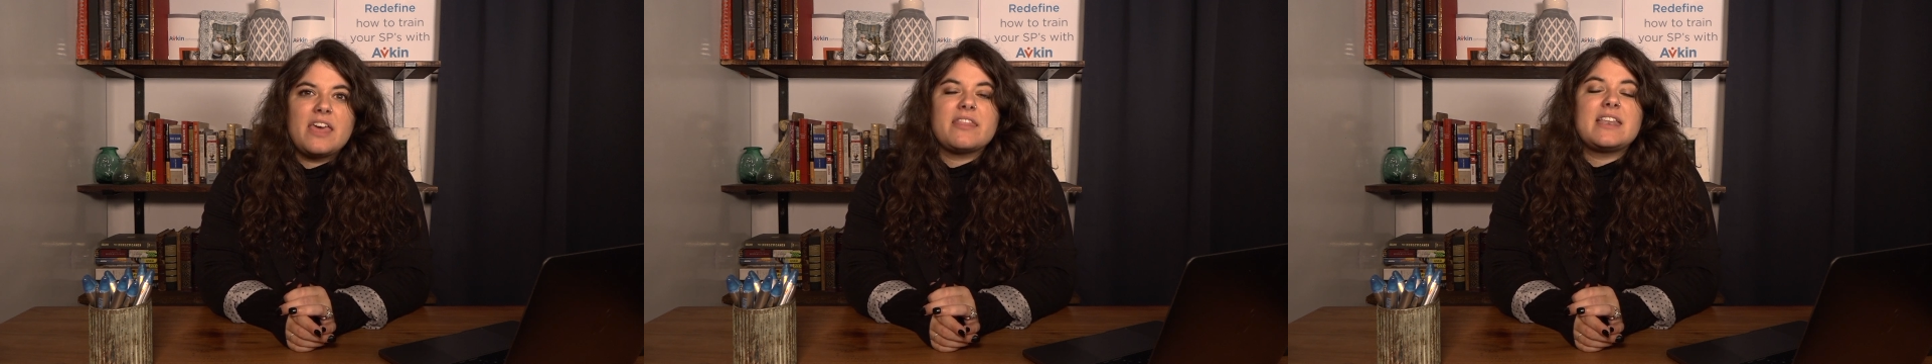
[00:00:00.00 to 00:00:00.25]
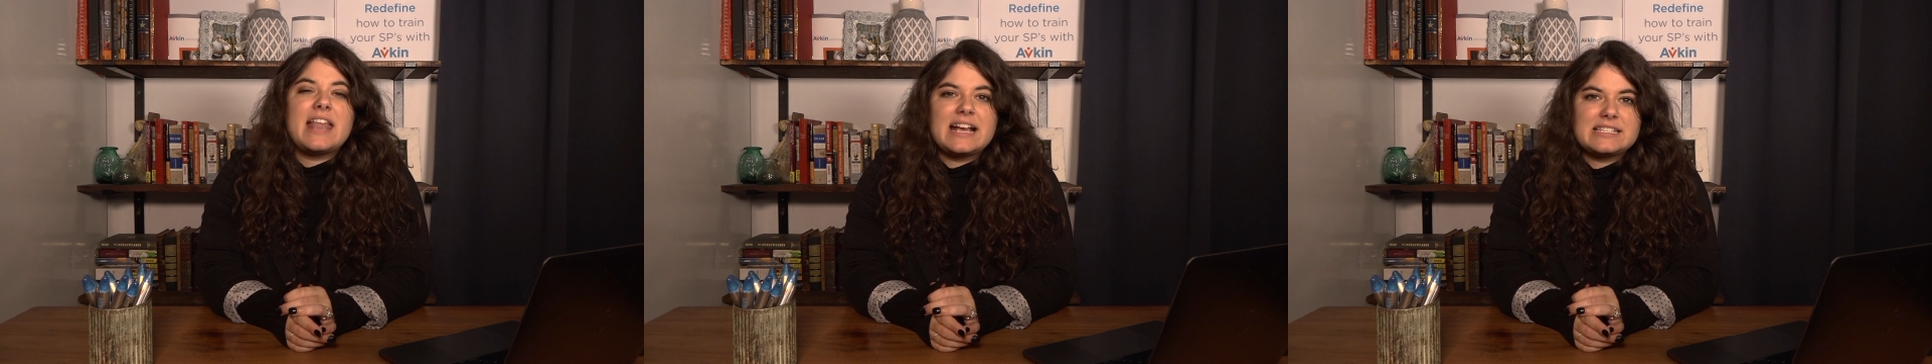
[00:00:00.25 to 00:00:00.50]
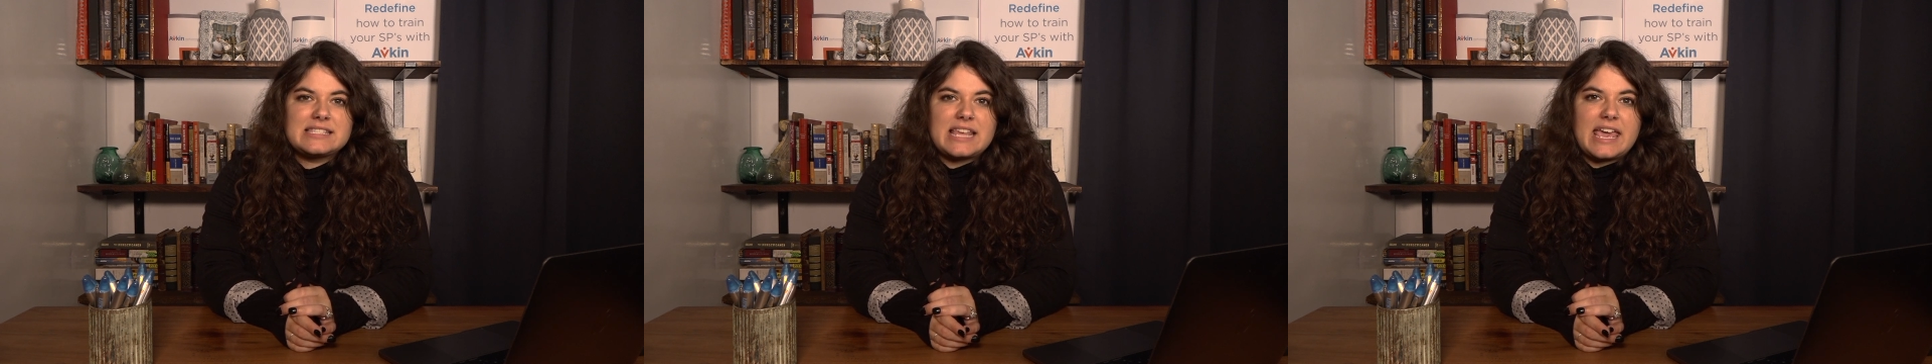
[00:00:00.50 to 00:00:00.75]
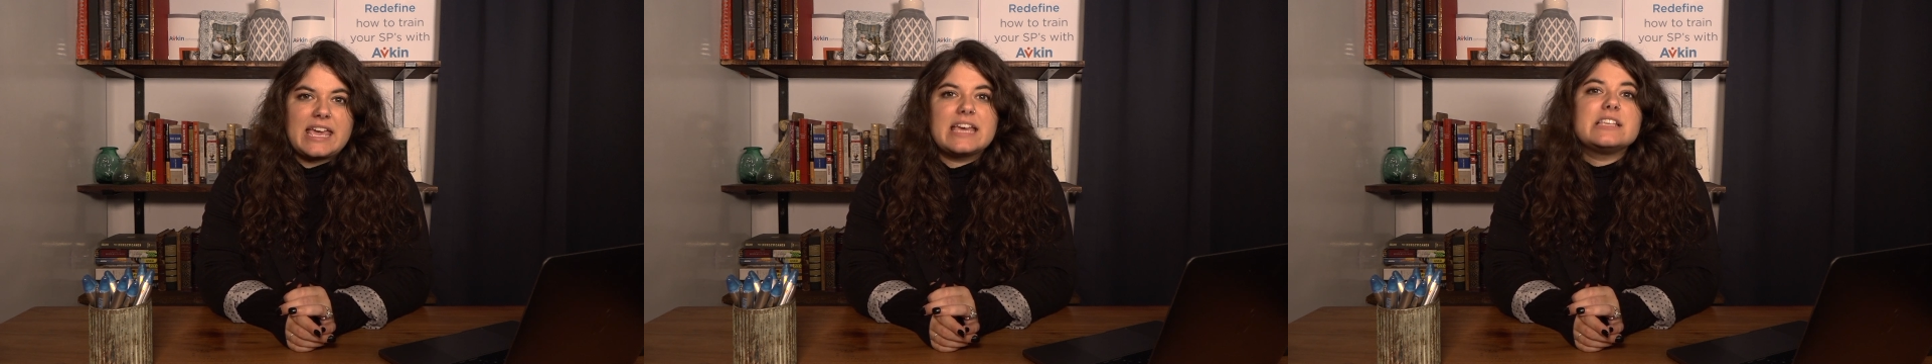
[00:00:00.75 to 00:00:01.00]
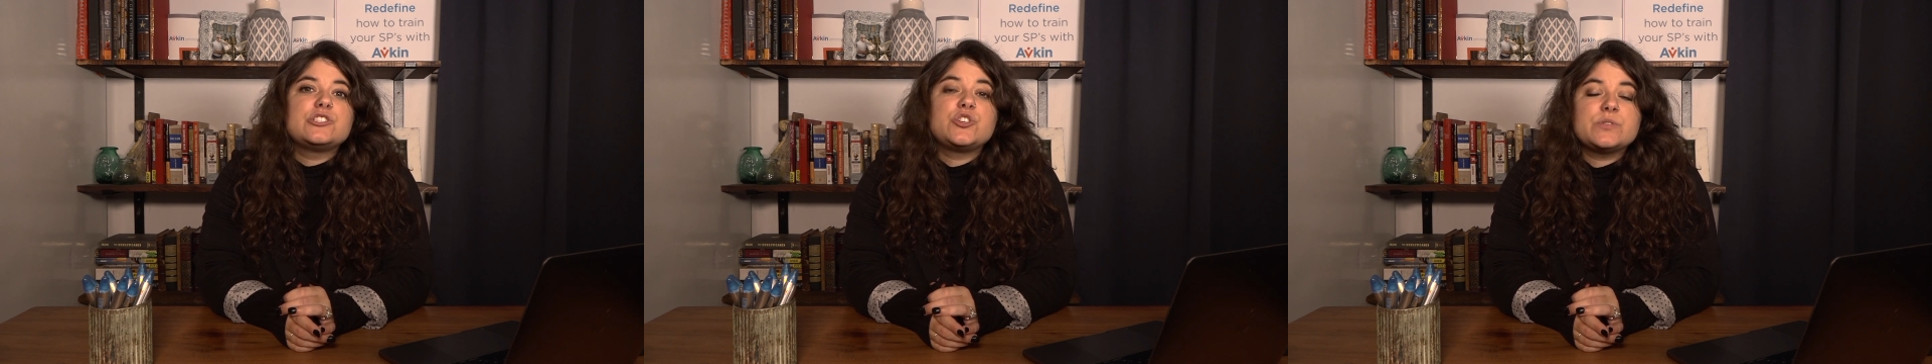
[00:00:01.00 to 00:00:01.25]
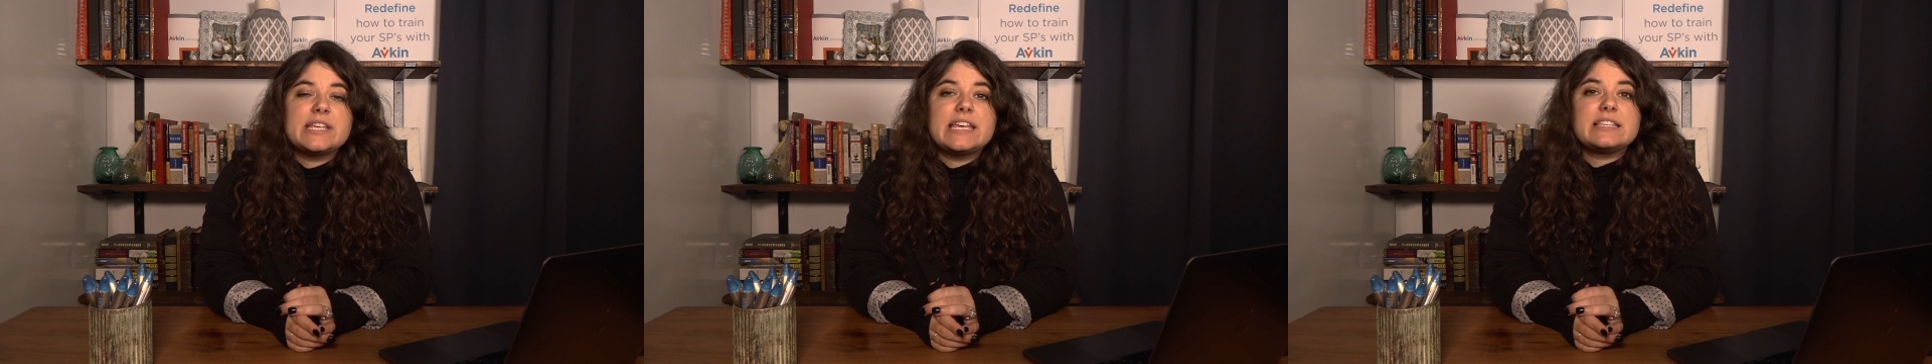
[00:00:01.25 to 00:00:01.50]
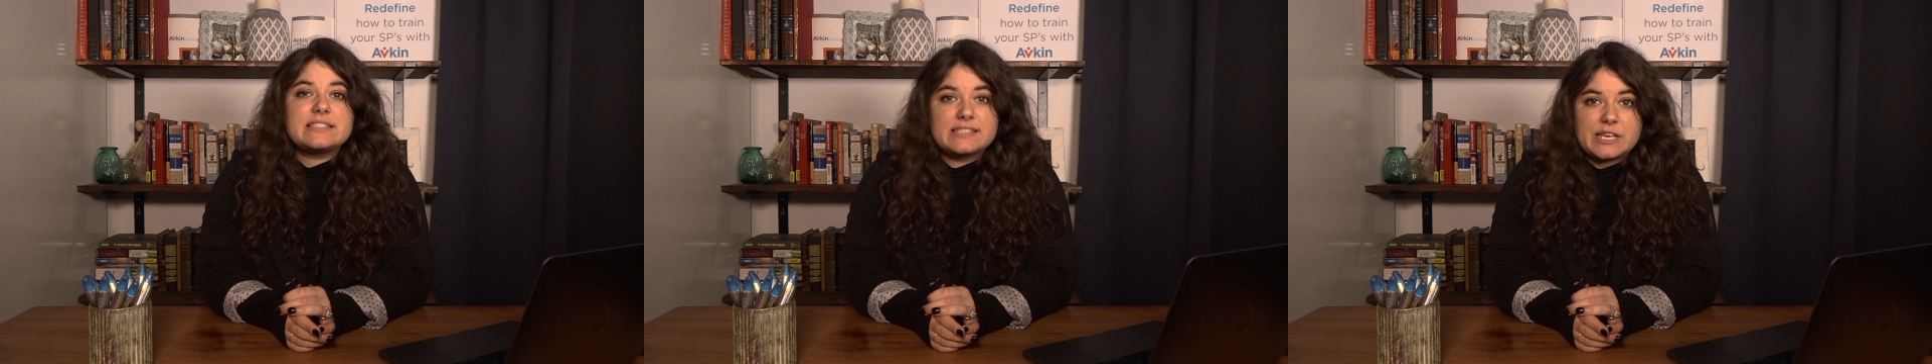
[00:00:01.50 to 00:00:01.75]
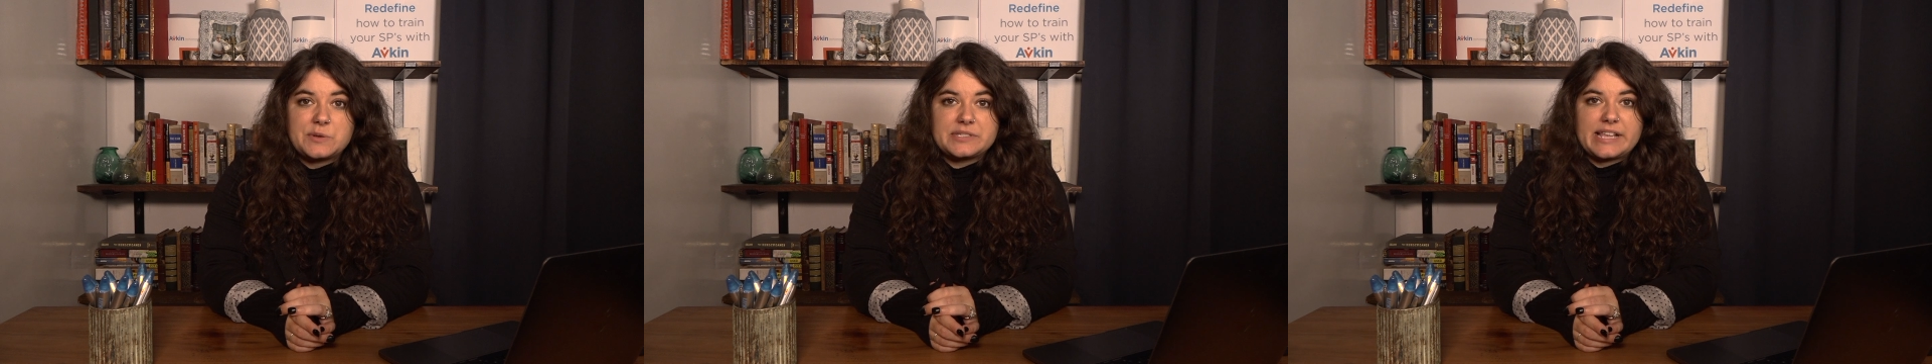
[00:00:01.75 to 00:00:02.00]
The next thing is use it in
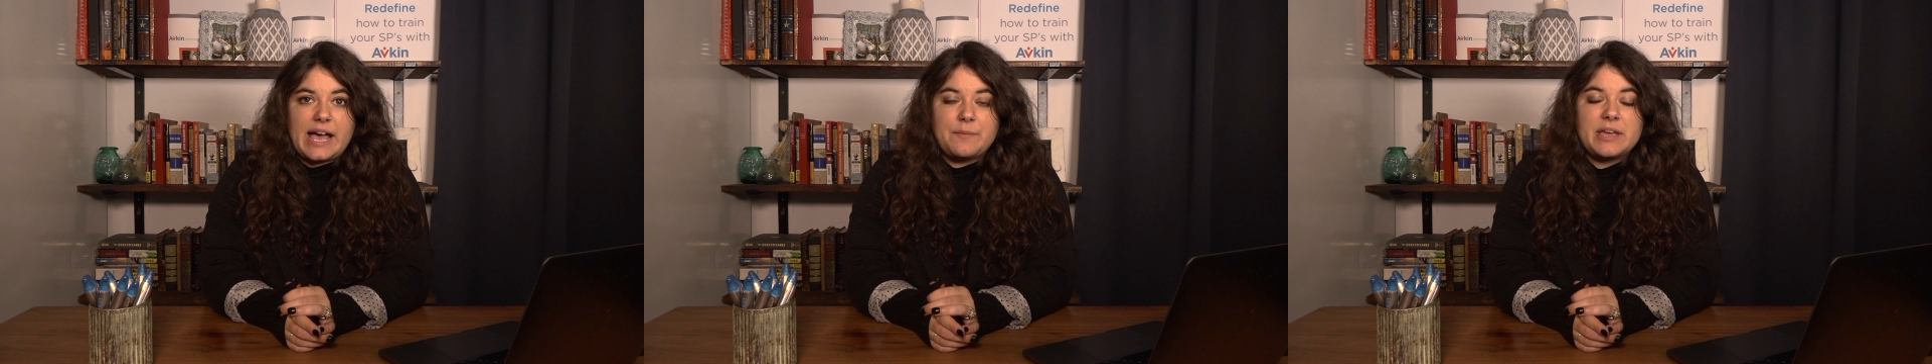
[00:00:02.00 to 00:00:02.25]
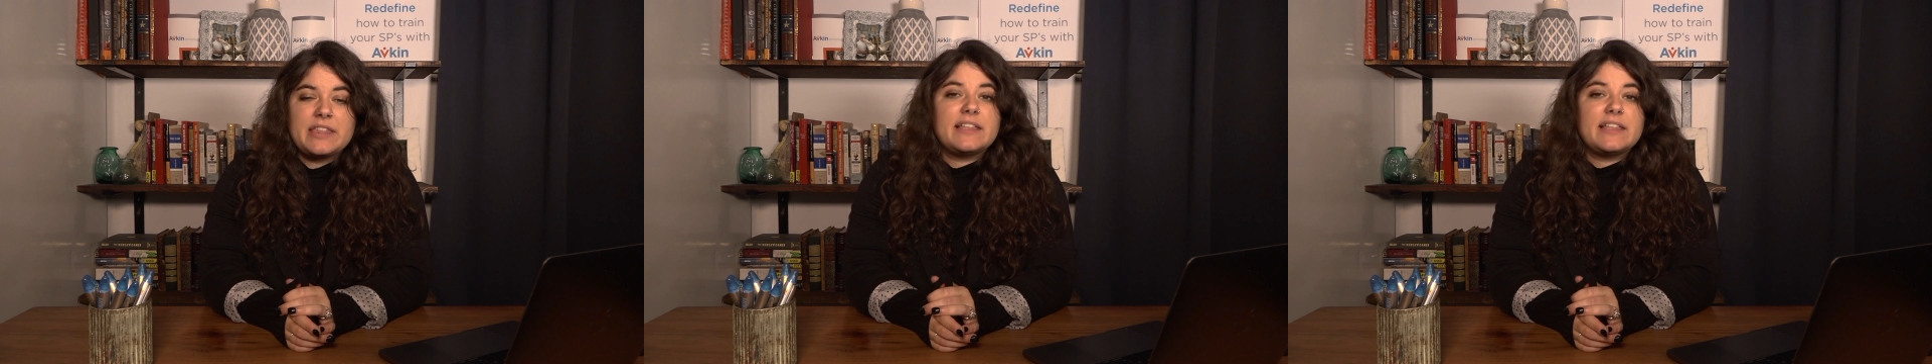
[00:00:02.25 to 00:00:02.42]
Skills Lab.